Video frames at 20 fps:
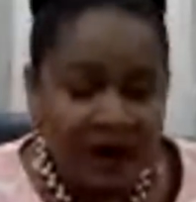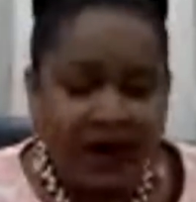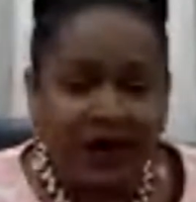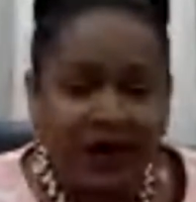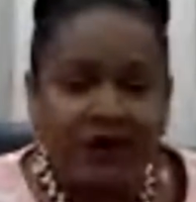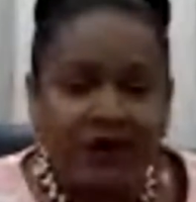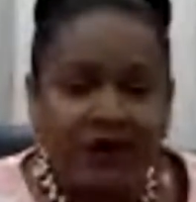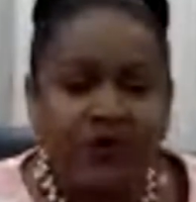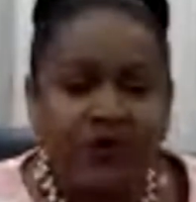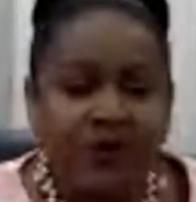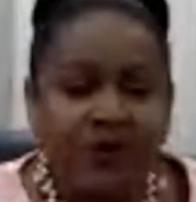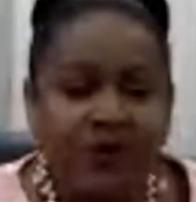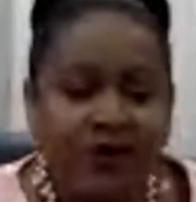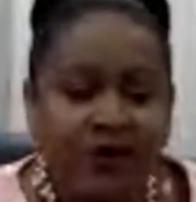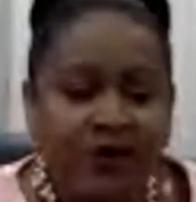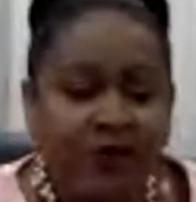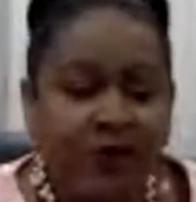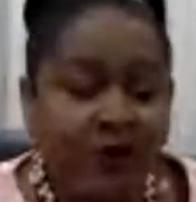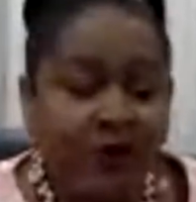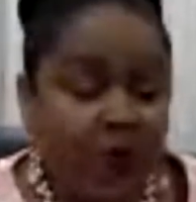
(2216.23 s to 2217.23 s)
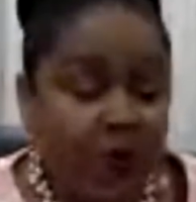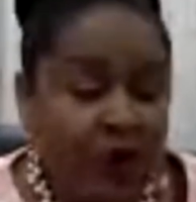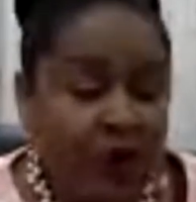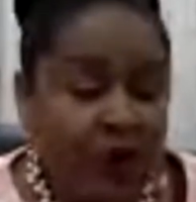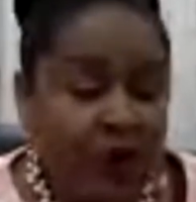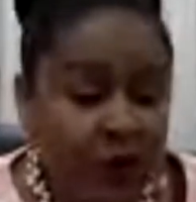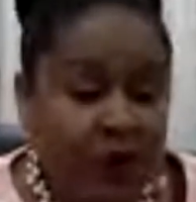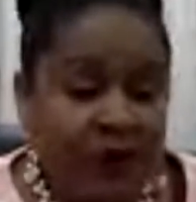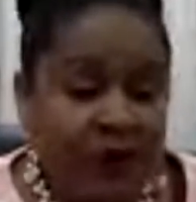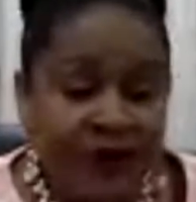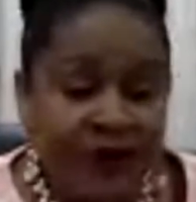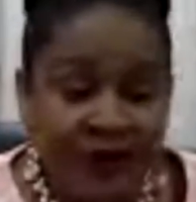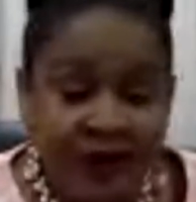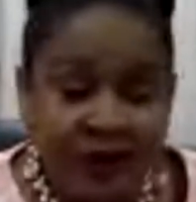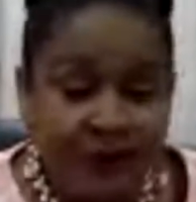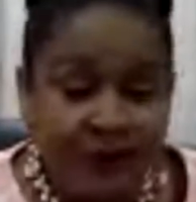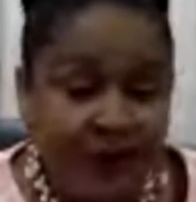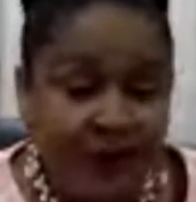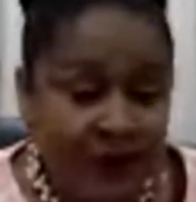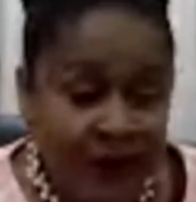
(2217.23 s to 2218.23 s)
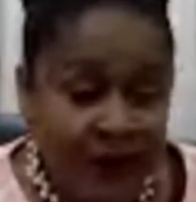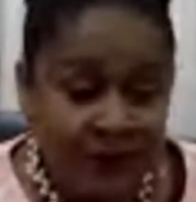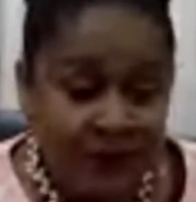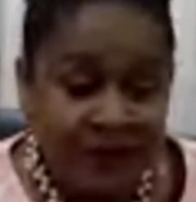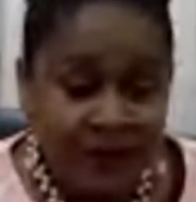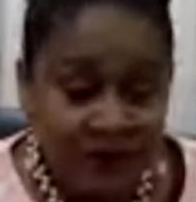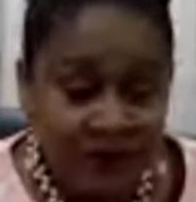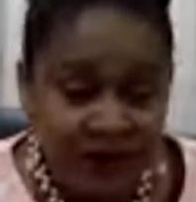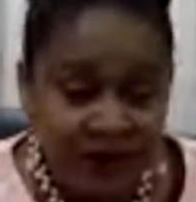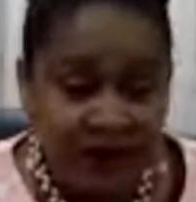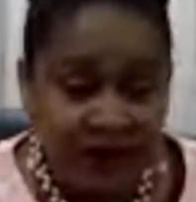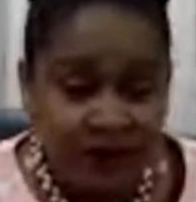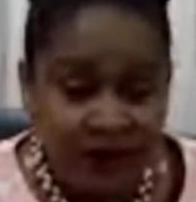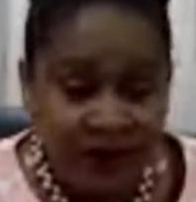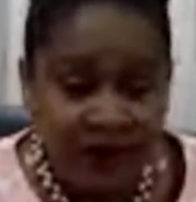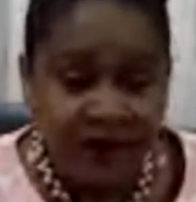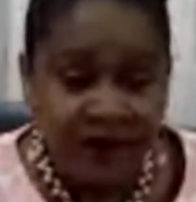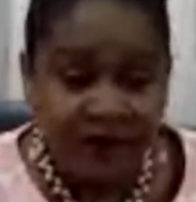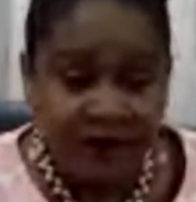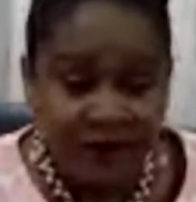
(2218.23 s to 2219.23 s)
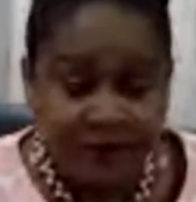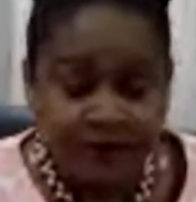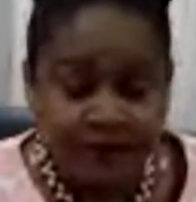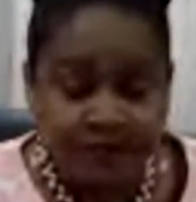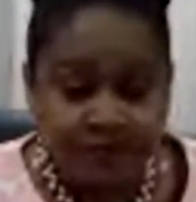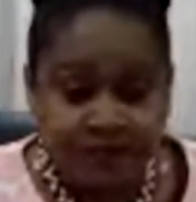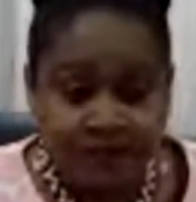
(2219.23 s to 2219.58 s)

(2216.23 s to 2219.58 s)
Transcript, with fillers: and we, we work within the parameters that we are given.